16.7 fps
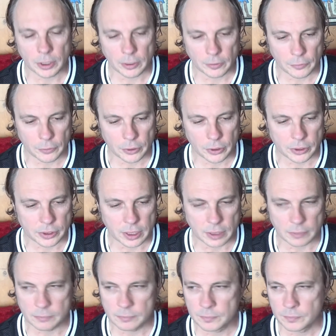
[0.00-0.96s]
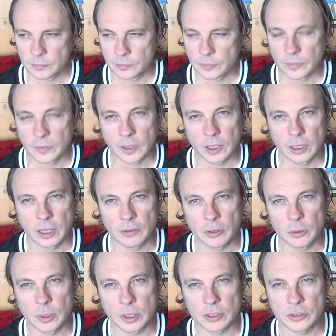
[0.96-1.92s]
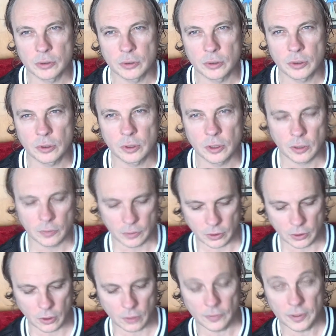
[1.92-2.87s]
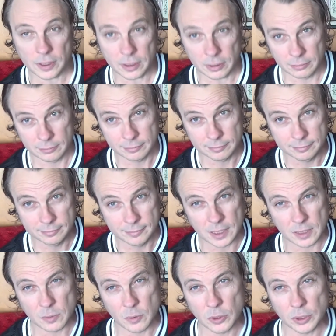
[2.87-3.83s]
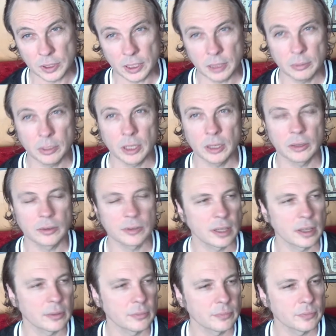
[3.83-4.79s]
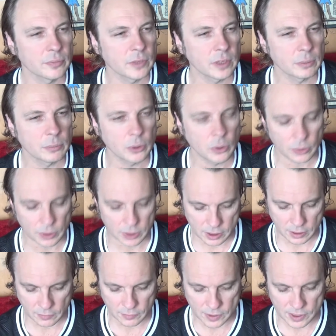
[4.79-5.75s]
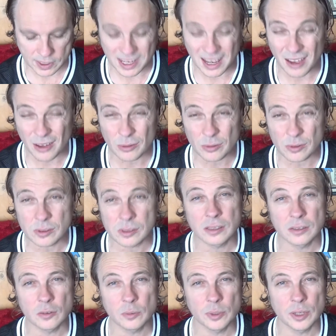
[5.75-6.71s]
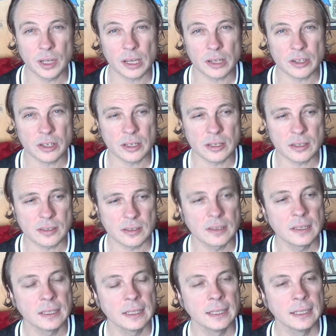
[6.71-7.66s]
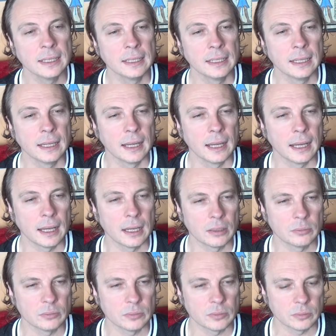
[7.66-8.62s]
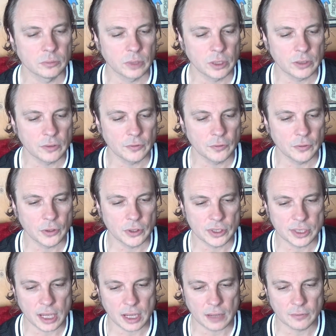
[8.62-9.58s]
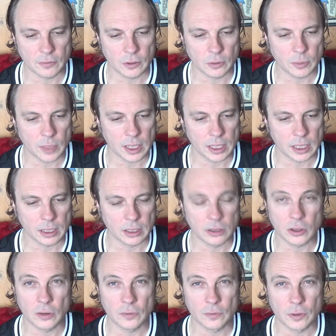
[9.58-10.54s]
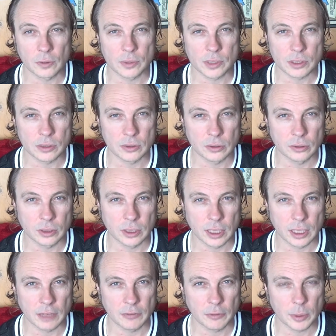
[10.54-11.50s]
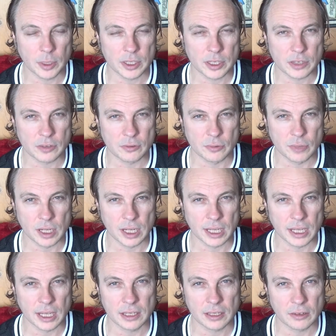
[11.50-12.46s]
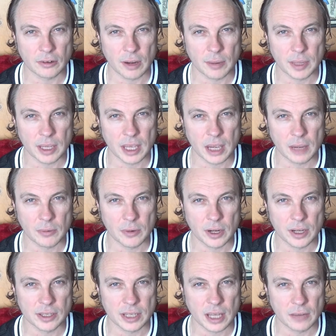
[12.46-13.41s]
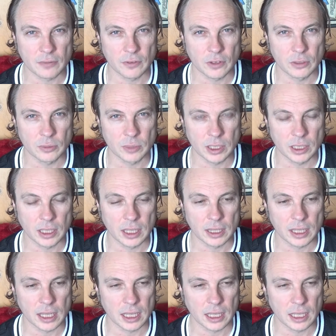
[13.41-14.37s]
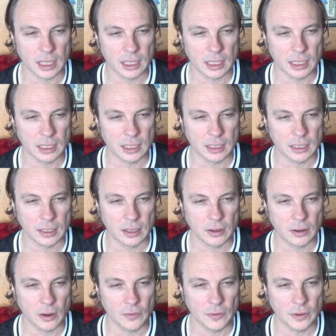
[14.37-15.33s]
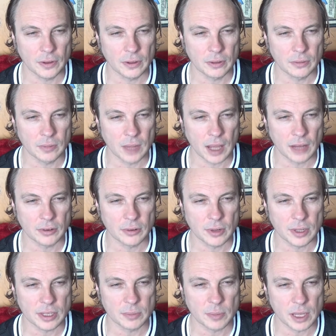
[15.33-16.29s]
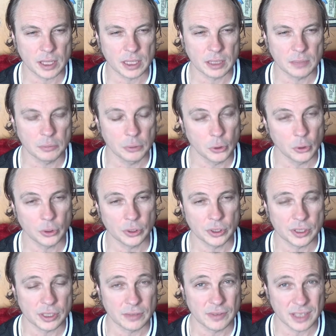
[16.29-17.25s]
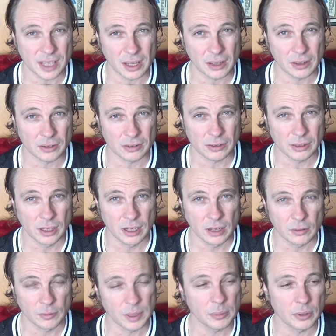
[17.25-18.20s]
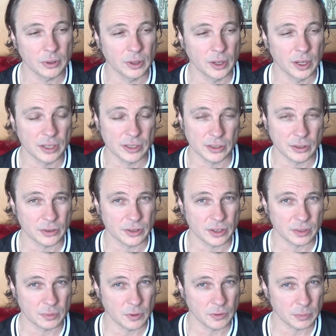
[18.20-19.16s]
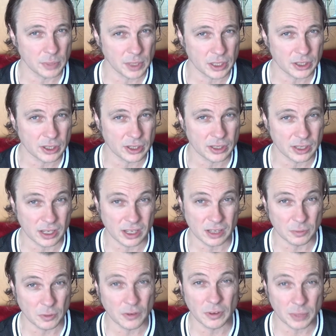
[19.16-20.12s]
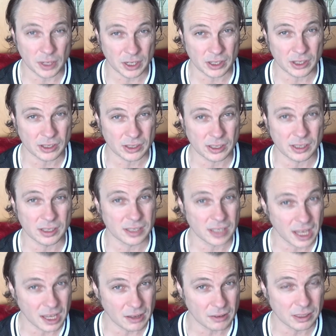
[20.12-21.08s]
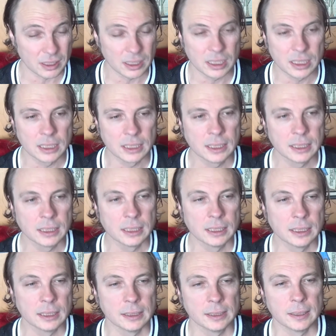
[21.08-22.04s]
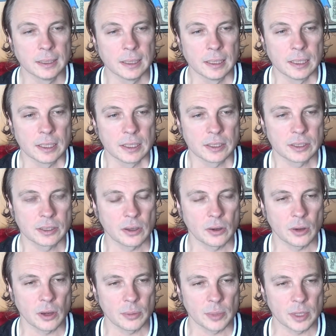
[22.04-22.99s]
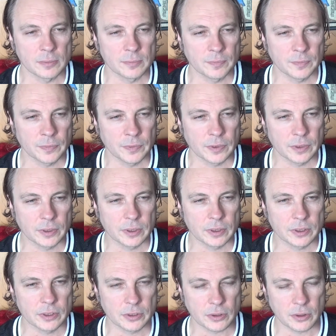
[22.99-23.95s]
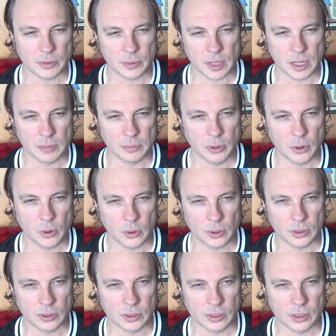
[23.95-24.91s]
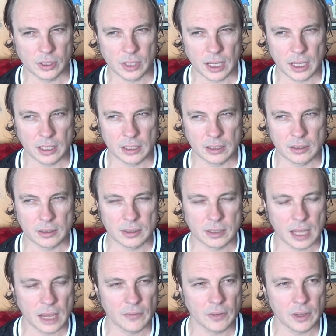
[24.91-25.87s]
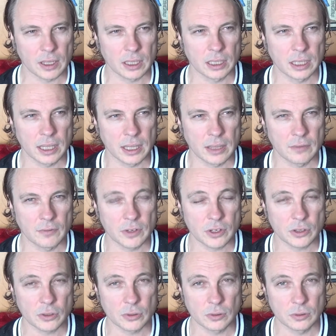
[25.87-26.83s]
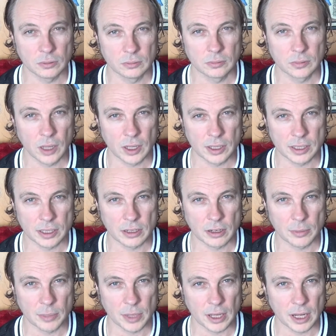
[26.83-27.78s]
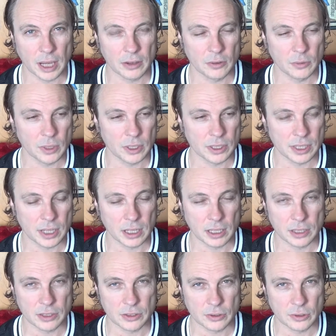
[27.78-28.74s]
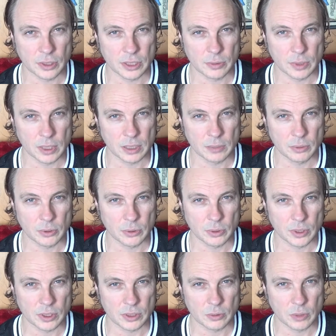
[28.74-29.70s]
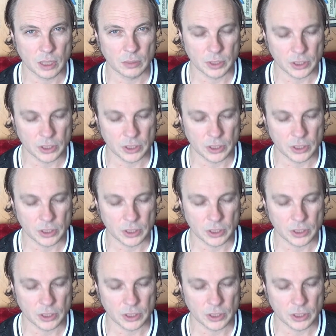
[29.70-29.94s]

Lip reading: I thought I'd have a quick talk over a coffee this morning about the importance of sound in your productions. When you first start filmmaking and you go to film school, everybody's just really keen to grab a camera and start filming, and they often underestimate the importance of sound. Remember, it's not just moving pictures, it's moving pictures and sound. So, I mean, story is really important, and having a clear visual idea about how you want to tell that story is really important as well.